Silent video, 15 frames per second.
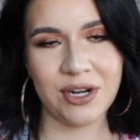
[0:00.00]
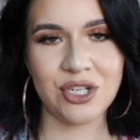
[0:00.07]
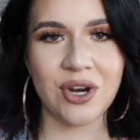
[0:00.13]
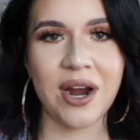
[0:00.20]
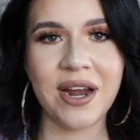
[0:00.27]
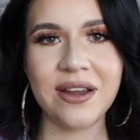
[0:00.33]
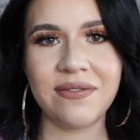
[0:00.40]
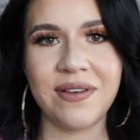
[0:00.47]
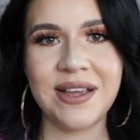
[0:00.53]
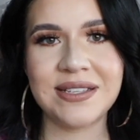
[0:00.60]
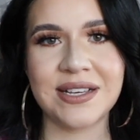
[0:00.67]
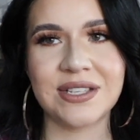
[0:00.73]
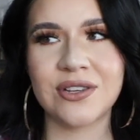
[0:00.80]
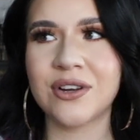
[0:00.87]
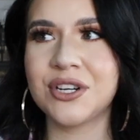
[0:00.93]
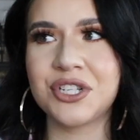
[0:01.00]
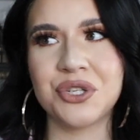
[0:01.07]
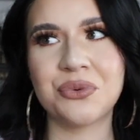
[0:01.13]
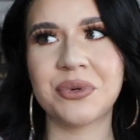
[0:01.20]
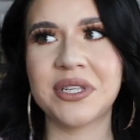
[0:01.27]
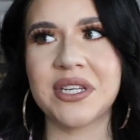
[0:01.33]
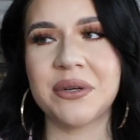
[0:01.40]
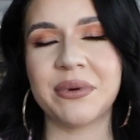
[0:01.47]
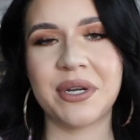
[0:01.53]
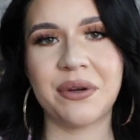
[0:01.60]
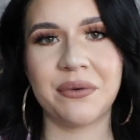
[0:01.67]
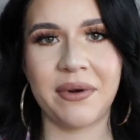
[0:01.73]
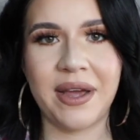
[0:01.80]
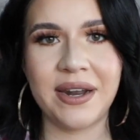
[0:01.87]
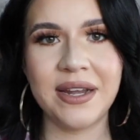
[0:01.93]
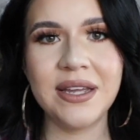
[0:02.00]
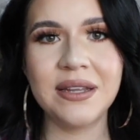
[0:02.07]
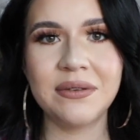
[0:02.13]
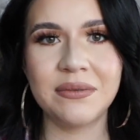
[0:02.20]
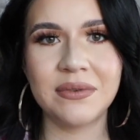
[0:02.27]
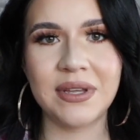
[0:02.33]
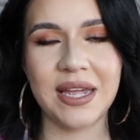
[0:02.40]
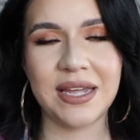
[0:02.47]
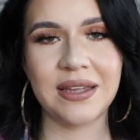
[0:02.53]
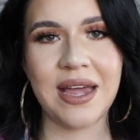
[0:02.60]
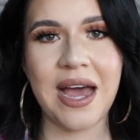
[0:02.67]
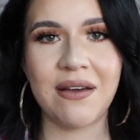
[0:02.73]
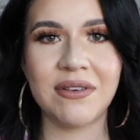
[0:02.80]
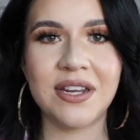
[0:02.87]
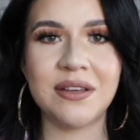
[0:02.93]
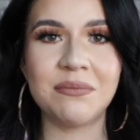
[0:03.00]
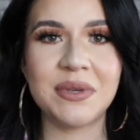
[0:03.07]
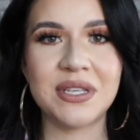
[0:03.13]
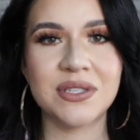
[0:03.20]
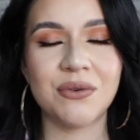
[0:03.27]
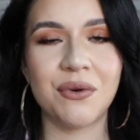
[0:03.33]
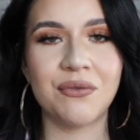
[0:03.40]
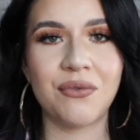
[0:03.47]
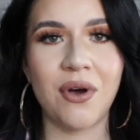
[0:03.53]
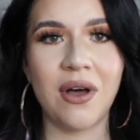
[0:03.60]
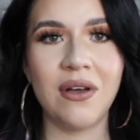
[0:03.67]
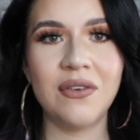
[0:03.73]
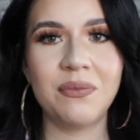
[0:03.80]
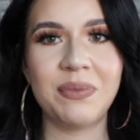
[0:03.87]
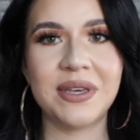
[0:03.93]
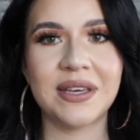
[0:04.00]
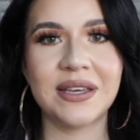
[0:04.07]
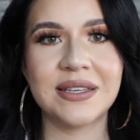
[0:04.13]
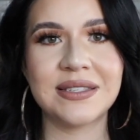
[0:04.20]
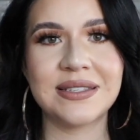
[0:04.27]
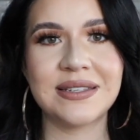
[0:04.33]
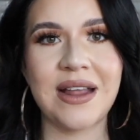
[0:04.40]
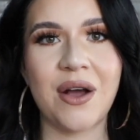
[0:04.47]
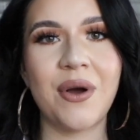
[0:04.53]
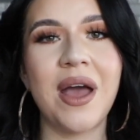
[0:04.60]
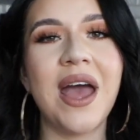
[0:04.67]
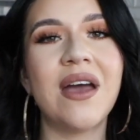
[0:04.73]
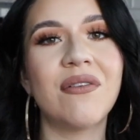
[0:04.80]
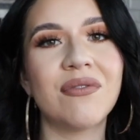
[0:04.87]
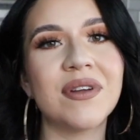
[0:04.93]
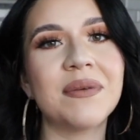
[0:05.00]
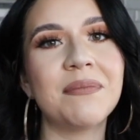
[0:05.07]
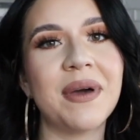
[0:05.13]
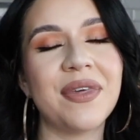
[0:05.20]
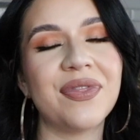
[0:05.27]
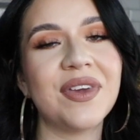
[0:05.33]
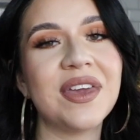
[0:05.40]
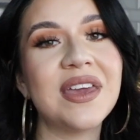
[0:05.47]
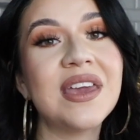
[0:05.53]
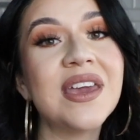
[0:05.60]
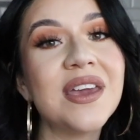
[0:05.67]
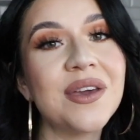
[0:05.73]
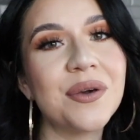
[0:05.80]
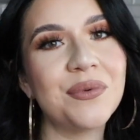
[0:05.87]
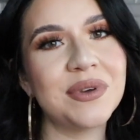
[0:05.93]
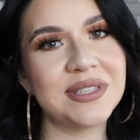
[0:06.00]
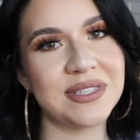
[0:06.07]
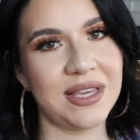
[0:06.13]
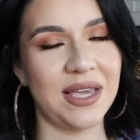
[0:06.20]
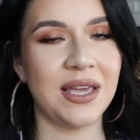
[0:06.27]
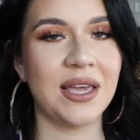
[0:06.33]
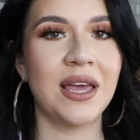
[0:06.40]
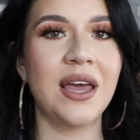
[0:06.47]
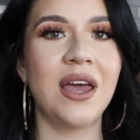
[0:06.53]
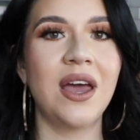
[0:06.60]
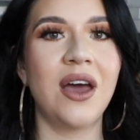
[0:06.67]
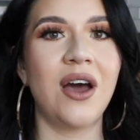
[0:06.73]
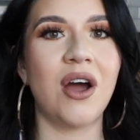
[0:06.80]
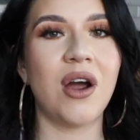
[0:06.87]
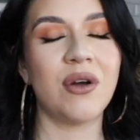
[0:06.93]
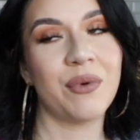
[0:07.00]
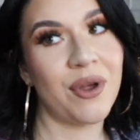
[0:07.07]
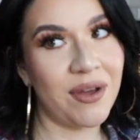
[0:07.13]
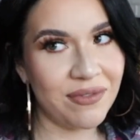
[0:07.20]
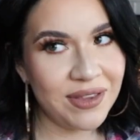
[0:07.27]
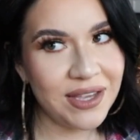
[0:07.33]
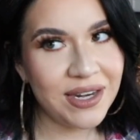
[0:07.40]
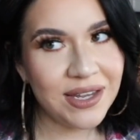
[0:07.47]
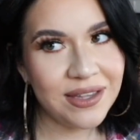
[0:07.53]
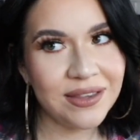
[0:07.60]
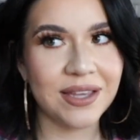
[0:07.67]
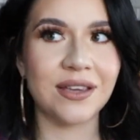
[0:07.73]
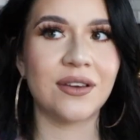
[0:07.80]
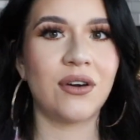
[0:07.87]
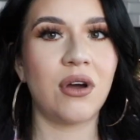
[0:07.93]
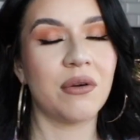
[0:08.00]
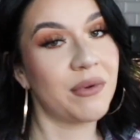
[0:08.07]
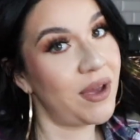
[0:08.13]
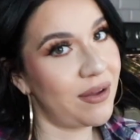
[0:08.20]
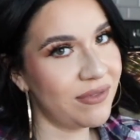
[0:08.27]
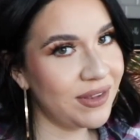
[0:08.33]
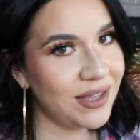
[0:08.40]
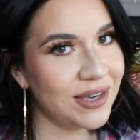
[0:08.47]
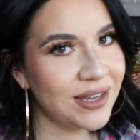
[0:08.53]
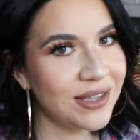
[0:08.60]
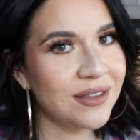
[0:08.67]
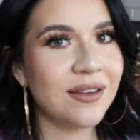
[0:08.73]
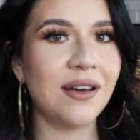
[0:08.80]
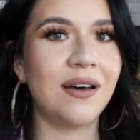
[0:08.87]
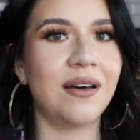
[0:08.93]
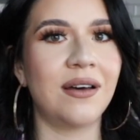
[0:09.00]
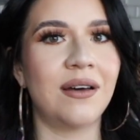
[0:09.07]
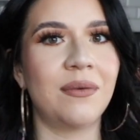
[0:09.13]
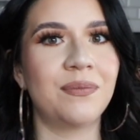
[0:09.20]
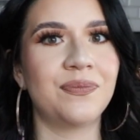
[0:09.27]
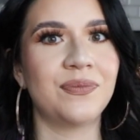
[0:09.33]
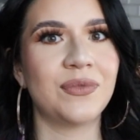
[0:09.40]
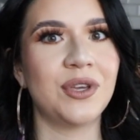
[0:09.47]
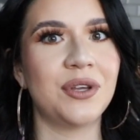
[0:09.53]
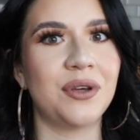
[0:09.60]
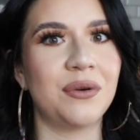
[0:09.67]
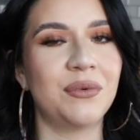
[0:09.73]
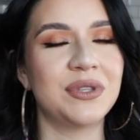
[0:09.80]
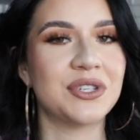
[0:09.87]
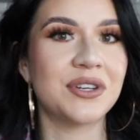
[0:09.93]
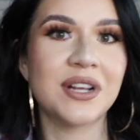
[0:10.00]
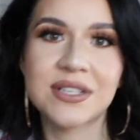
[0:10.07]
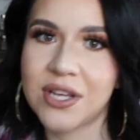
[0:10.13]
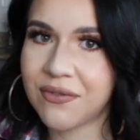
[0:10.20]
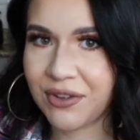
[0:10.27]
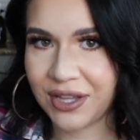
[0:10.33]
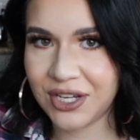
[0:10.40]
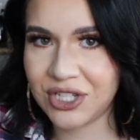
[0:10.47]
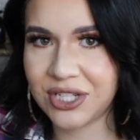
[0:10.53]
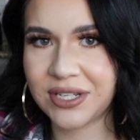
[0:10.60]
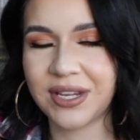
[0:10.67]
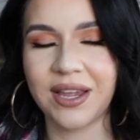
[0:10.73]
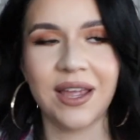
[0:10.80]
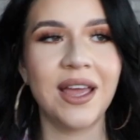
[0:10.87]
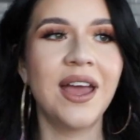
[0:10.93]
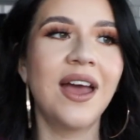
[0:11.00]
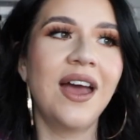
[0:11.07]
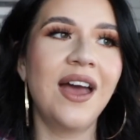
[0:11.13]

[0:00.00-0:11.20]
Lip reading: our trying phase, I started to really regret it, like having him be so involved, because now every month he was like, are we ovulating? Like, are we ovulating? You know, when's our next ovulation day?